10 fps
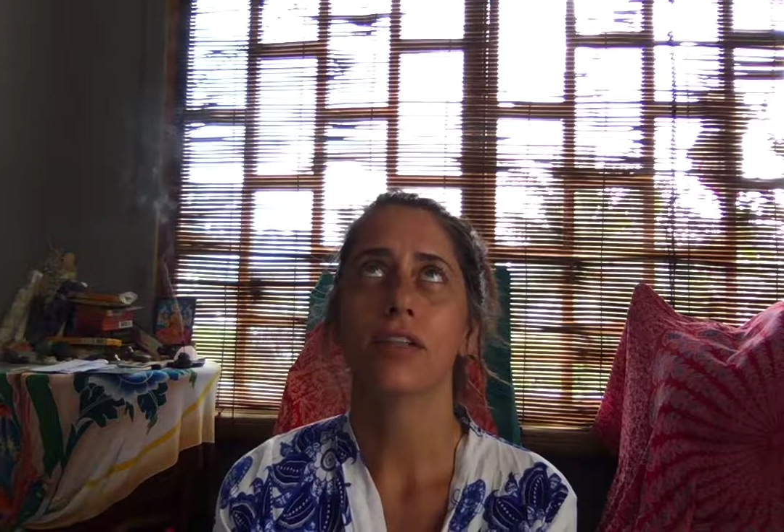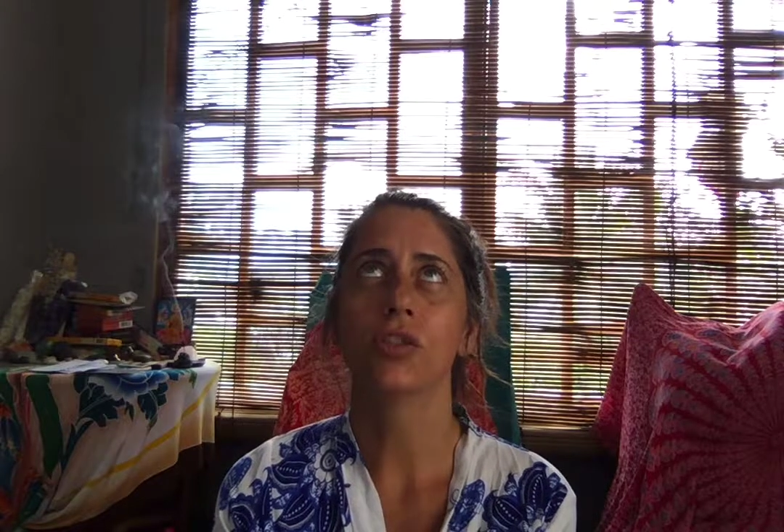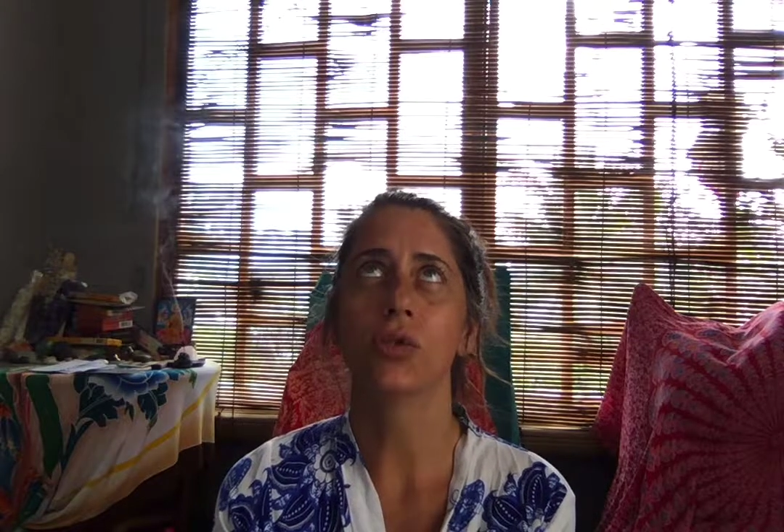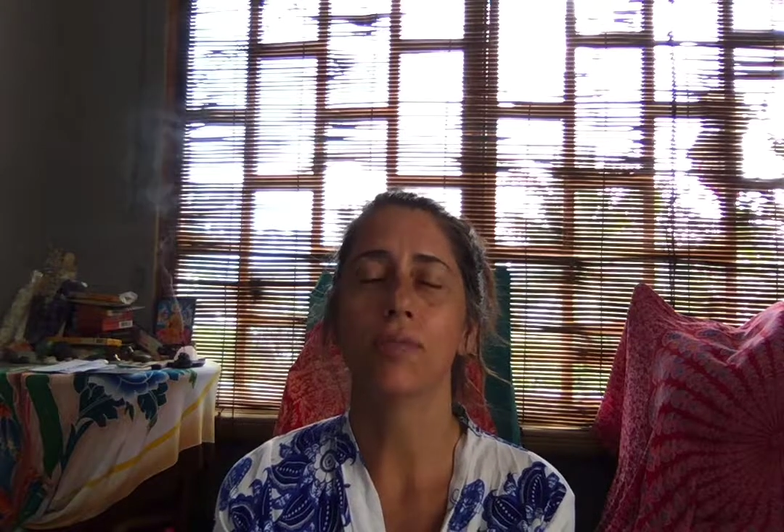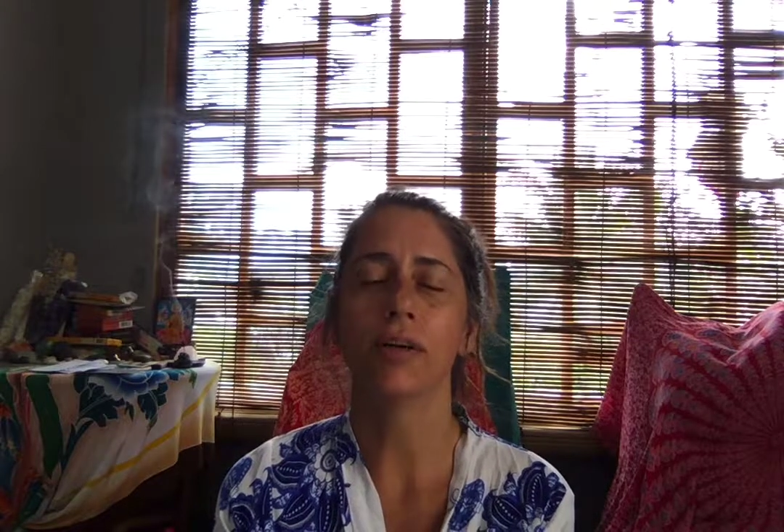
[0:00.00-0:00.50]

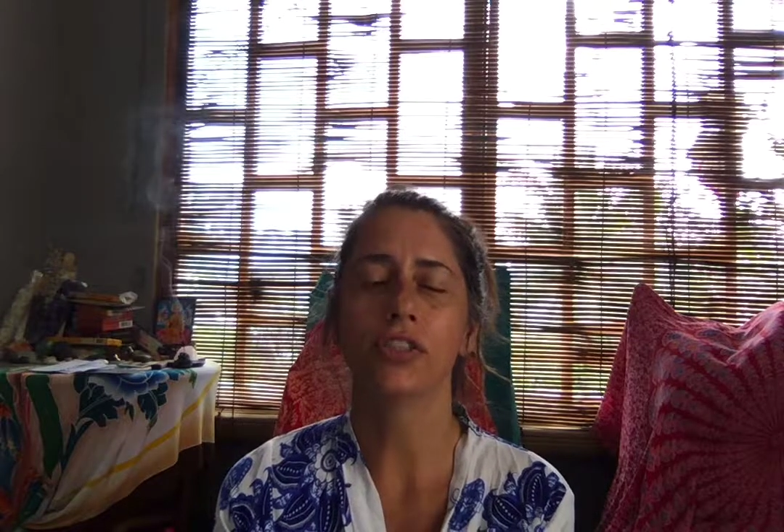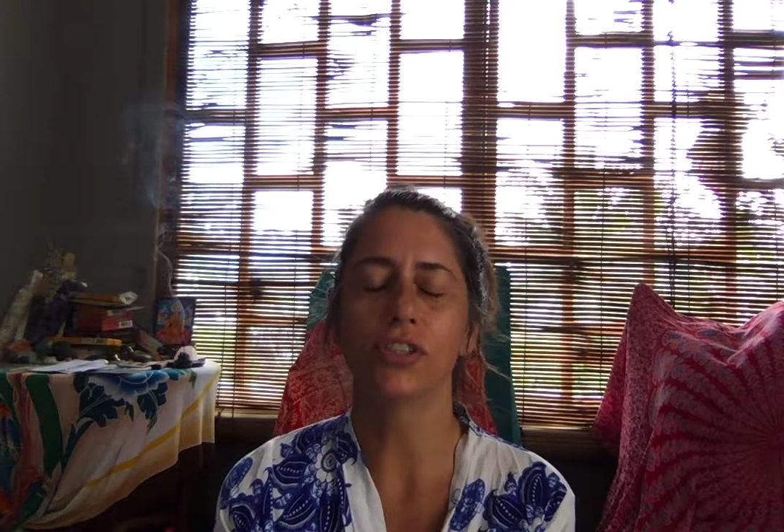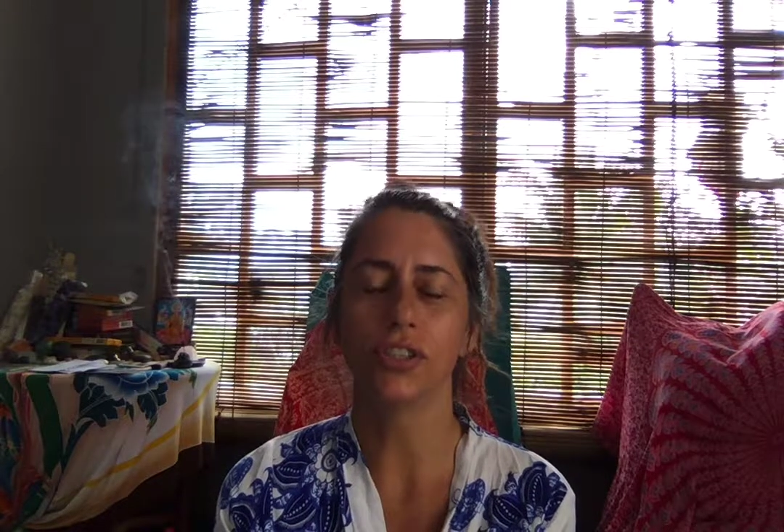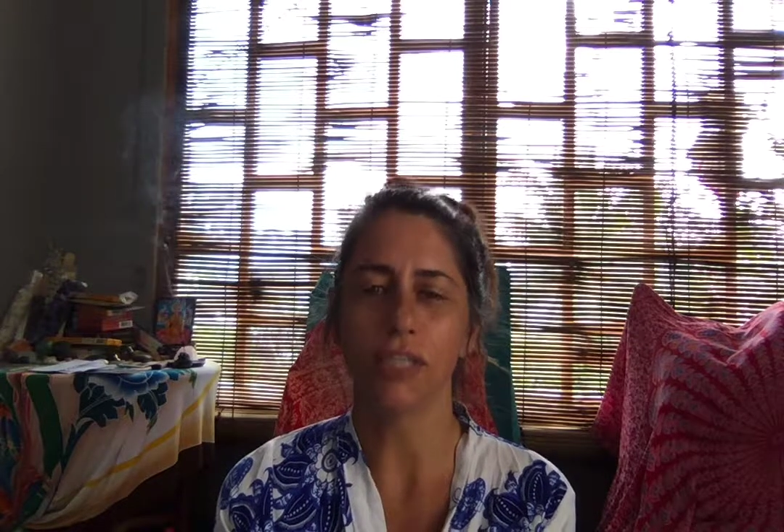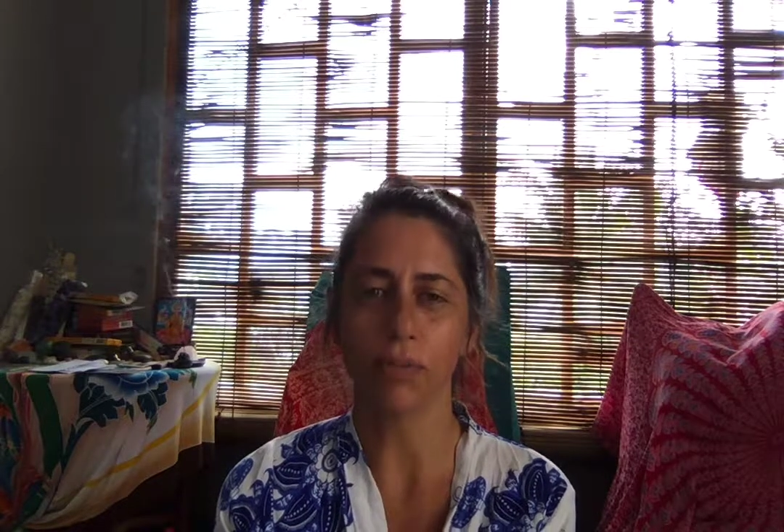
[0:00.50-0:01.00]
to a
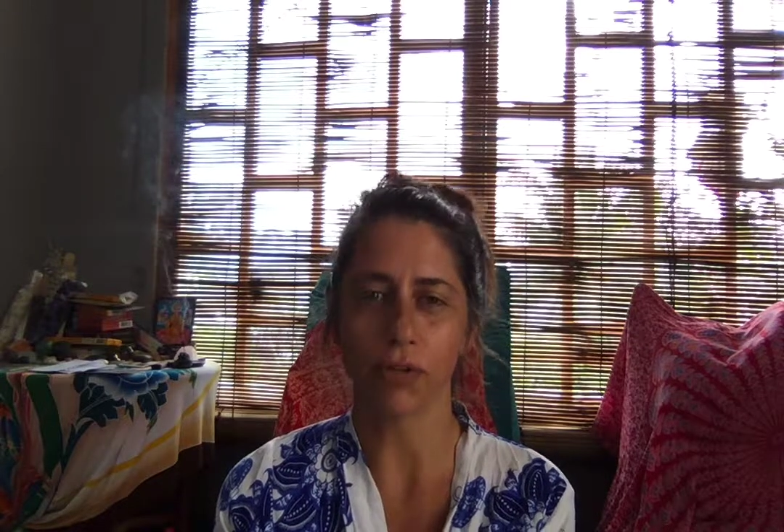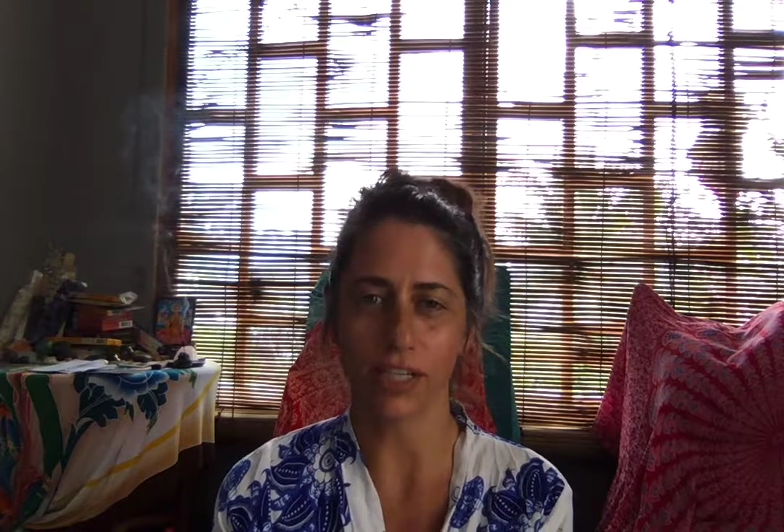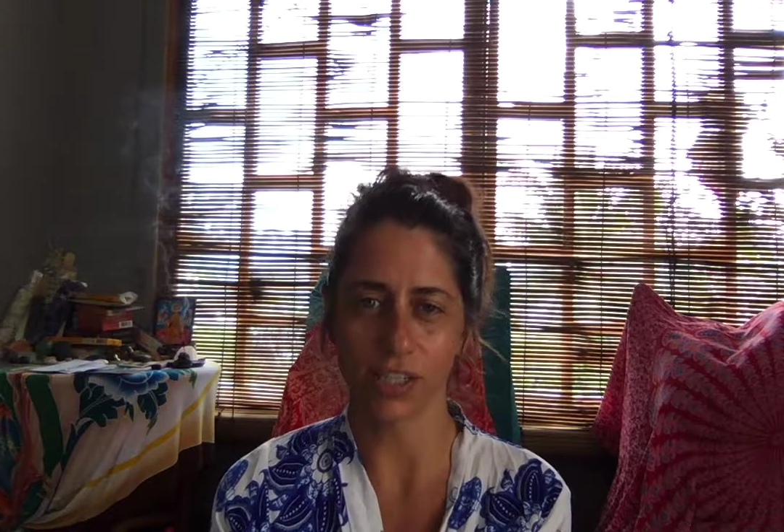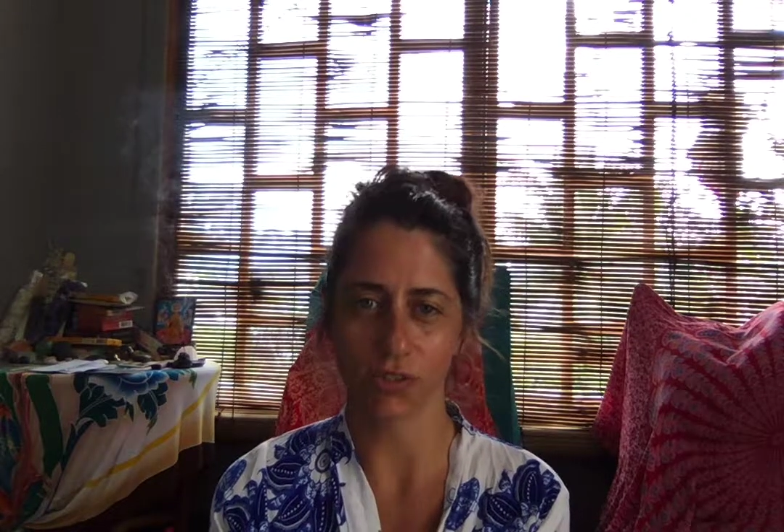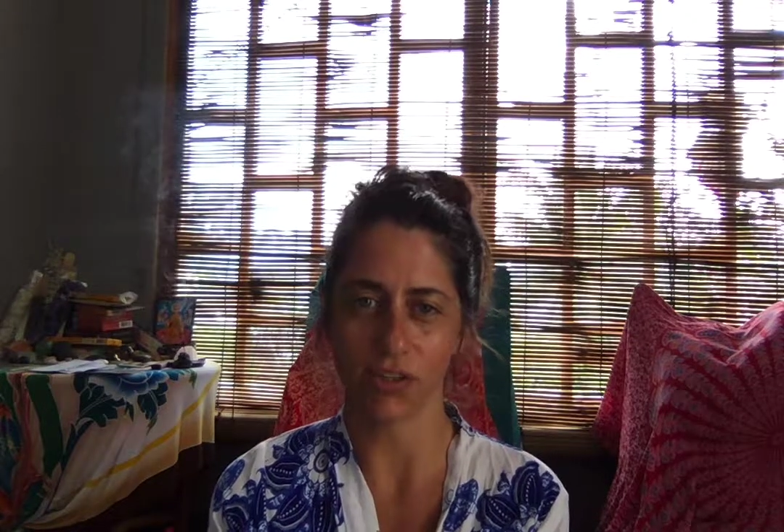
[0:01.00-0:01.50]
much deeper
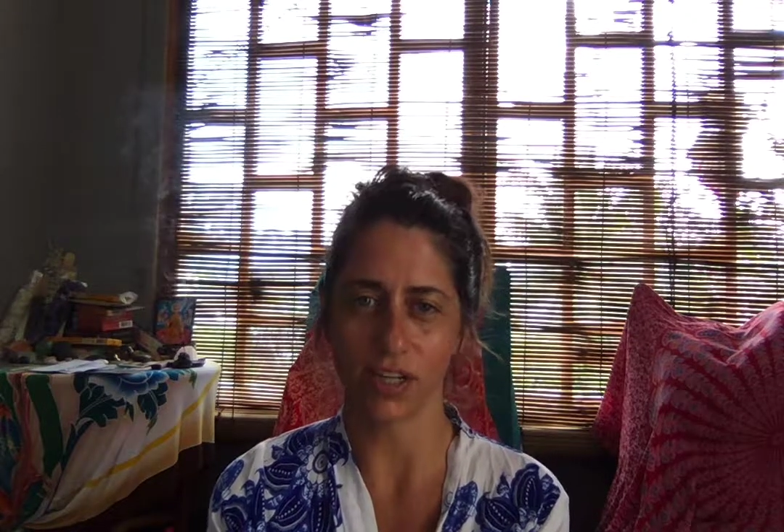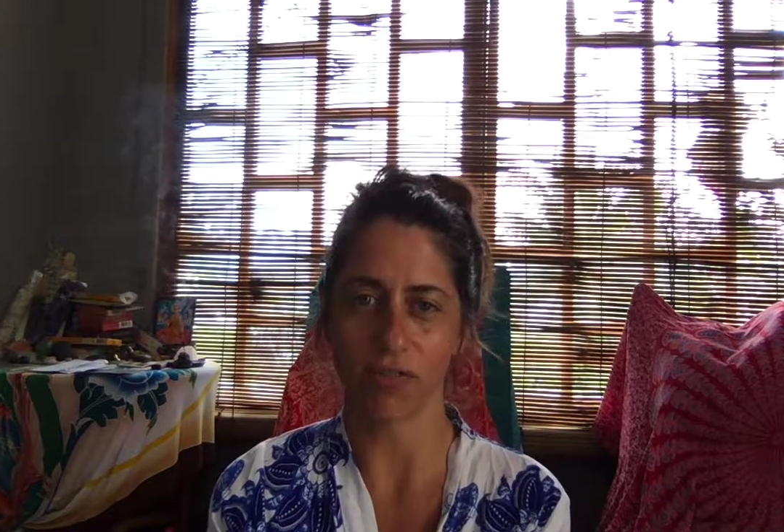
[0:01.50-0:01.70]
history